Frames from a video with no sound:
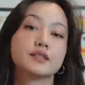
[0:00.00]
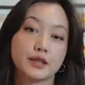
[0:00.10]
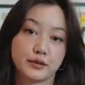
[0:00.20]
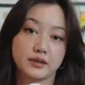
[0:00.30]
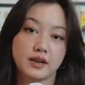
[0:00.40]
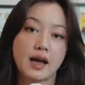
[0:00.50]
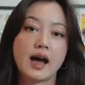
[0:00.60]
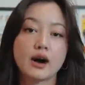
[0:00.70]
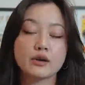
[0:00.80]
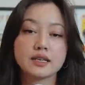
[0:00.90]
So,
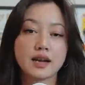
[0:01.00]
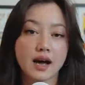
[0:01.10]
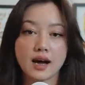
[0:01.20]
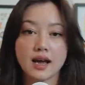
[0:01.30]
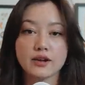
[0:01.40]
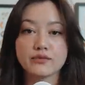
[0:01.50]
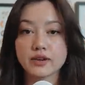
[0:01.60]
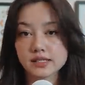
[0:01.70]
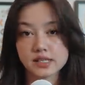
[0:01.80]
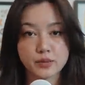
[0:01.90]
how did I
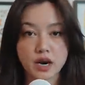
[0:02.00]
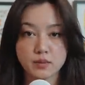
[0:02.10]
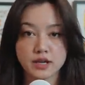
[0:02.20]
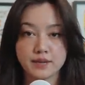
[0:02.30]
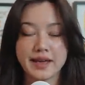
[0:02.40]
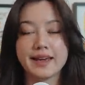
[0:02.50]
fix this problem,